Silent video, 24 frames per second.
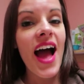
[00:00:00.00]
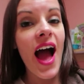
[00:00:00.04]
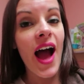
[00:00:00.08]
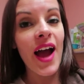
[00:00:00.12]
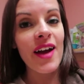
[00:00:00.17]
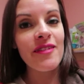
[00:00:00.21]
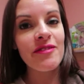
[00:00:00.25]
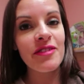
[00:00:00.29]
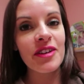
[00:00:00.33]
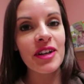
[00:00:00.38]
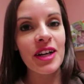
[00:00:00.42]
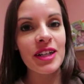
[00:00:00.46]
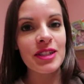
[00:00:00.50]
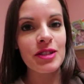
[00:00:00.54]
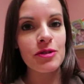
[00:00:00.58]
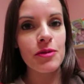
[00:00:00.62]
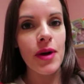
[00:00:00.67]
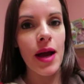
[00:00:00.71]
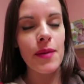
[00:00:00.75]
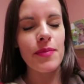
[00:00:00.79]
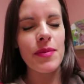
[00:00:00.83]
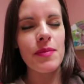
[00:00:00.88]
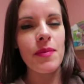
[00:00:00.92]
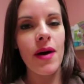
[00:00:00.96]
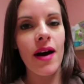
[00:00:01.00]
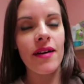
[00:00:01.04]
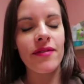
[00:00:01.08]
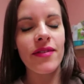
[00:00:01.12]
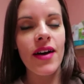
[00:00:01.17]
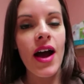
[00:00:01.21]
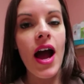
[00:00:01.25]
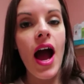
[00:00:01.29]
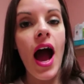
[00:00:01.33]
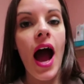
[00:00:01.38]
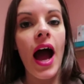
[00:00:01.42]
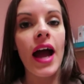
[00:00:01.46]
I forgot to wipe them off.
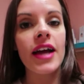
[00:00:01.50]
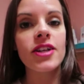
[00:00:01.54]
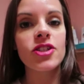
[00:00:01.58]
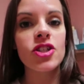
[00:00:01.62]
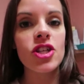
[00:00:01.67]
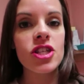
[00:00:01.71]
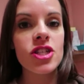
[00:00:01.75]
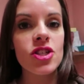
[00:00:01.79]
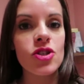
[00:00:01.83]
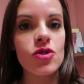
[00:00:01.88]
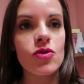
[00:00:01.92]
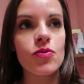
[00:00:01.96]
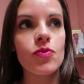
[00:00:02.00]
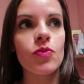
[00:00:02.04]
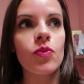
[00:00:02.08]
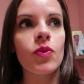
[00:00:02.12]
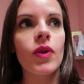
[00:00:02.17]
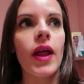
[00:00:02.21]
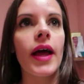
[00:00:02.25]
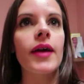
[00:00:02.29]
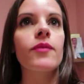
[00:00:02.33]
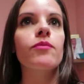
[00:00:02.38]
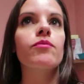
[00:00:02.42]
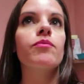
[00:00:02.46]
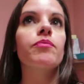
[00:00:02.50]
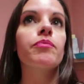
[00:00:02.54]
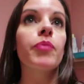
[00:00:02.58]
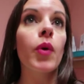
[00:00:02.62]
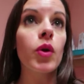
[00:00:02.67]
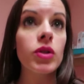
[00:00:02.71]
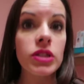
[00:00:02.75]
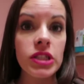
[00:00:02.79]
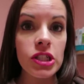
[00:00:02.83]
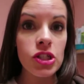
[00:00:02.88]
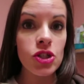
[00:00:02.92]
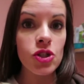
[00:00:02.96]
I just, I
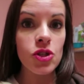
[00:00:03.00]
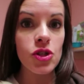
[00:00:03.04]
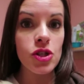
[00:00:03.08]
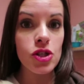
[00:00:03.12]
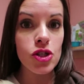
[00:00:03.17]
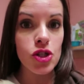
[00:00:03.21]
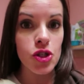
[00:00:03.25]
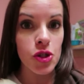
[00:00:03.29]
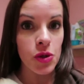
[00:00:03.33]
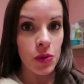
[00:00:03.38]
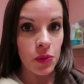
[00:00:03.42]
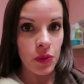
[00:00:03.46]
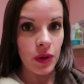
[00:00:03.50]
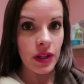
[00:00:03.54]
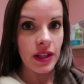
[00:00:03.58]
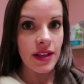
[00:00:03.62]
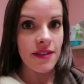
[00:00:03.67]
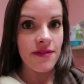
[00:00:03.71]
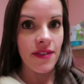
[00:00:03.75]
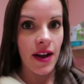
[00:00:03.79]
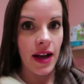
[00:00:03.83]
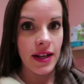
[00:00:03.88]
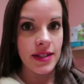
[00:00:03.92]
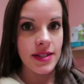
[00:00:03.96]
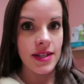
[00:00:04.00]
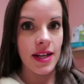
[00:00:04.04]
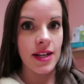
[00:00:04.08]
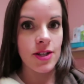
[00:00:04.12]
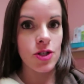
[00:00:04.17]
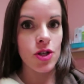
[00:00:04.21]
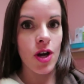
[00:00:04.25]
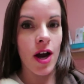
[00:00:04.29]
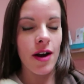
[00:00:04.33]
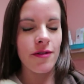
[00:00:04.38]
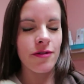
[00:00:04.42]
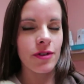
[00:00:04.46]
bolted to the shoot really fast. I
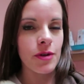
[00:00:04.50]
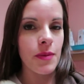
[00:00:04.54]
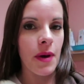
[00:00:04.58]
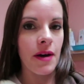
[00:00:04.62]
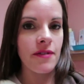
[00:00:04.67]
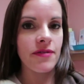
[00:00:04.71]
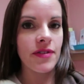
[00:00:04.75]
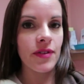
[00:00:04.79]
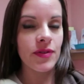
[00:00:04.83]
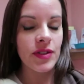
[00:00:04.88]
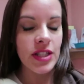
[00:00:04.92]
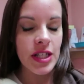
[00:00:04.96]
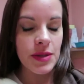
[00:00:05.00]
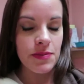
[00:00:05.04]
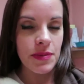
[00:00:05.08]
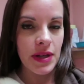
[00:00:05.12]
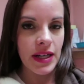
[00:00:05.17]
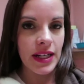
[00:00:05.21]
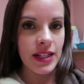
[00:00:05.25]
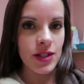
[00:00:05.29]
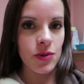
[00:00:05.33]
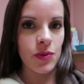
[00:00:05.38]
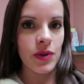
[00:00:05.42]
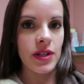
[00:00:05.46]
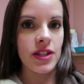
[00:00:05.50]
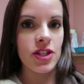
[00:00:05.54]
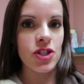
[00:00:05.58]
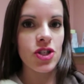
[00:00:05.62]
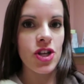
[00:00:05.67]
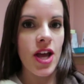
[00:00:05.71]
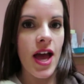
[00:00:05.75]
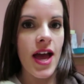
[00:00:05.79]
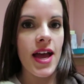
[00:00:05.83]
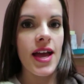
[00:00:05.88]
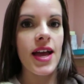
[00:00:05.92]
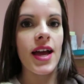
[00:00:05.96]
shot for about 15 minutes with
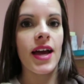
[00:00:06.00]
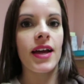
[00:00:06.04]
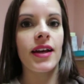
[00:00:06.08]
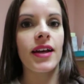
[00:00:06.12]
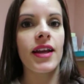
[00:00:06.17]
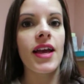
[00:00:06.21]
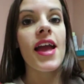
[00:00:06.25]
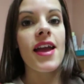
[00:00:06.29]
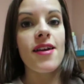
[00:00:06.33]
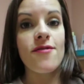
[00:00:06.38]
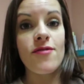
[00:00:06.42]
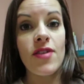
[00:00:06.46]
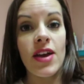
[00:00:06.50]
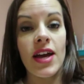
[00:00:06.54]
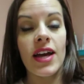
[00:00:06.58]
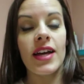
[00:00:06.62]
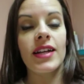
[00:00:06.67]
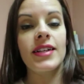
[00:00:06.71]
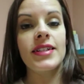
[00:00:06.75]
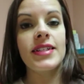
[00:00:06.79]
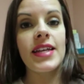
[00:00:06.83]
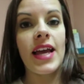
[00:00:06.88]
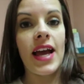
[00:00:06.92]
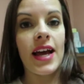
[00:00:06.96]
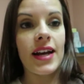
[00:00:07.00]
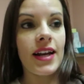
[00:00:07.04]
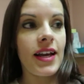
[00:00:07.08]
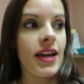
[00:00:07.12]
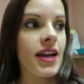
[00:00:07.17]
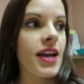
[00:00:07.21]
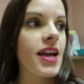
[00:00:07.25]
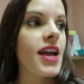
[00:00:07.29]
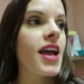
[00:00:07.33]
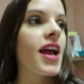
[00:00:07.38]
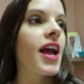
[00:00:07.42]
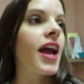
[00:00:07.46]
Shay and Avia and
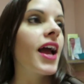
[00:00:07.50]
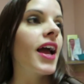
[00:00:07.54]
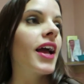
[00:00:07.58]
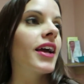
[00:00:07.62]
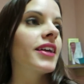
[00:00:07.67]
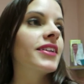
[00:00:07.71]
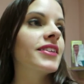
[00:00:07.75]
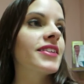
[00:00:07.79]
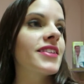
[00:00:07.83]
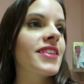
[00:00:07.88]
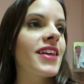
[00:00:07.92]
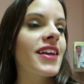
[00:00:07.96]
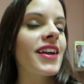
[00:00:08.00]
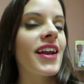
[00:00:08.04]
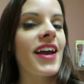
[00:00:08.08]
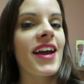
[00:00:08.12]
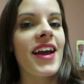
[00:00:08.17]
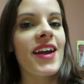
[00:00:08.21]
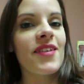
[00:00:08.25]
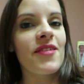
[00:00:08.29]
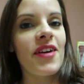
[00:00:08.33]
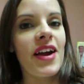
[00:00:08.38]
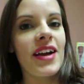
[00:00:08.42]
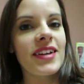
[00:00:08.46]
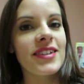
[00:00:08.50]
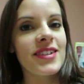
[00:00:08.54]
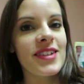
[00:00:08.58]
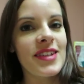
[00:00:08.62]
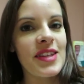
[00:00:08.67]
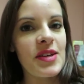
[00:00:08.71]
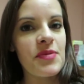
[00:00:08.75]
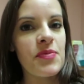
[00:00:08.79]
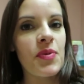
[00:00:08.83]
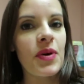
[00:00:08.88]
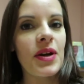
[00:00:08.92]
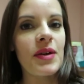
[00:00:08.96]
Dana, and then I ran to
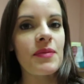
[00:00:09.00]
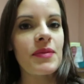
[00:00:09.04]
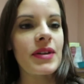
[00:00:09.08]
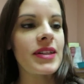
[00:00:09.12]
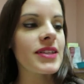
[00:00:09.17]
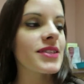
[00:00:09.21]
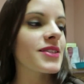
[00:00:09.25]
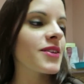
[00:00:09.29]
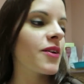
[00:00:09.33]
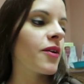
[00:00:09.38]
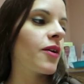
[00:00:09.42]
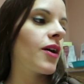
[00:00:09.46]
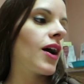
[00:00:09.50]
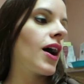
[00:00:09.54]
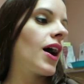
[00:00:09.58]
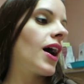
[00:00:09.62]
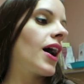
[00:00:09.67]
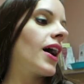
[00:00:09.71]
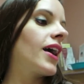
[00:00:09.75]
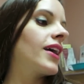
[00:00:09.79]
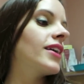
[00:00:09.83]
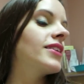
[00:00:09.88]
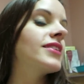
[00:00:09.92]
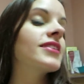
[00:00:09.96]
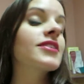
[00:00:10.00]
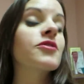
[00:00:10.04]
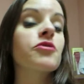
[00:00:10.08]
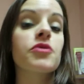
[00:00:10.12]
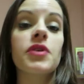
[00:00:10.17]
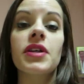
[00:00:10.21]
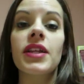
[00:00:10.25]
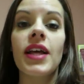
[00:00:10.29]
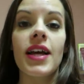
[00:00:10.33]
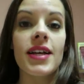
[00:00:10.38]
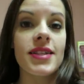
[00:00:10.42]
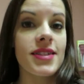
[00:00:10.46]
the appointment. So I didn't
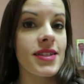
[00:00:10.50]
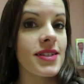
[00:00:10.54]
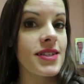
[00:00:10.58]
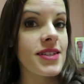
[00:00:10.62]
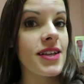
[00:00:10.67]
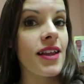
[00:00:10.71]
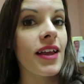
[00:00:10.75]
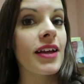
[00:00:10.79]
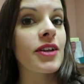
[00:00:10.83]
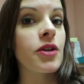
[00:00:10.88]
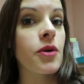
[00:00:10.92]
realize until I